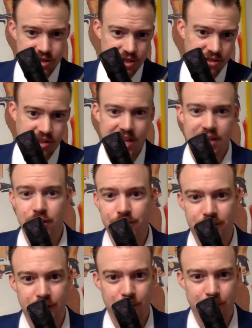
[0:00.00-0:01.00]
just led
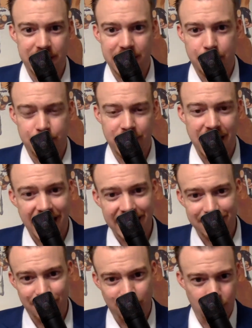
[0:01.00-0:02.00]
Houston to beat number
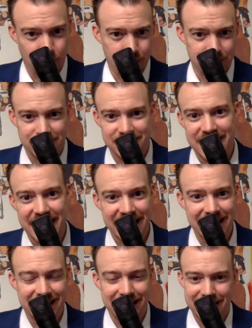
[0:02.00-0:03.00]
9 Florida
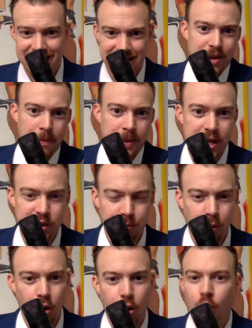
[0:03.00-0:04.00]
State in the Peach
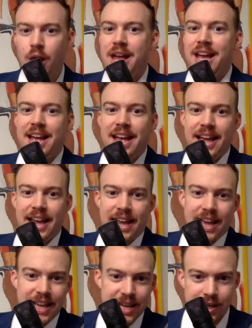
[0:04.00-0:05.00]
Bowl.
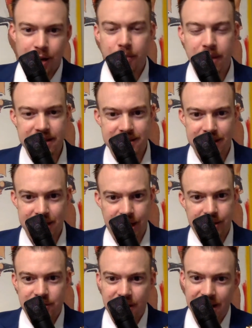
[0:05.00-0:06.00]
He had done amazing
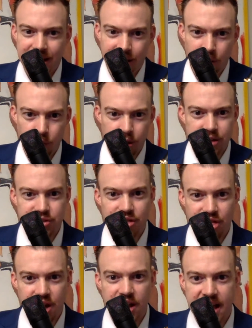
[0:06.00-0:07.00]
things, and he
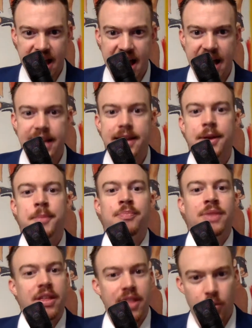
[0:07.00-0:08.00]
was the guy.
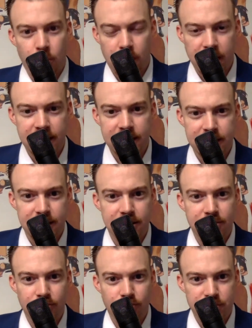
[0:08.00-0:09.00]
They wanted
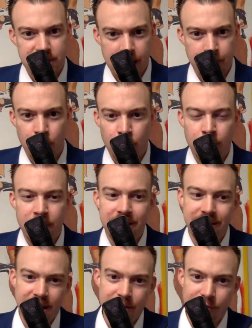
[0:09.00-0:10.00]
Tom
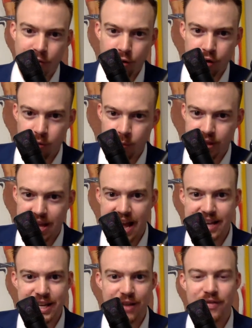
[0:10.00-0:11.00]
Herman. They flirted with the
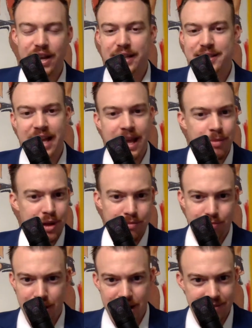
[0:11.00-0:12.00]
idea of Nick
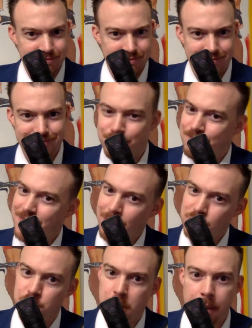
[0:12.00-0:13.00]
Saban, but that
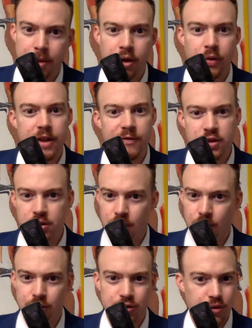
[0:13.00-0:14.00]
was probably only a few
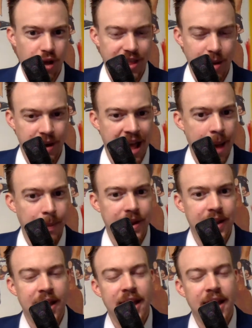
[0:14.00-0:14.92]
donors who thought that would happen,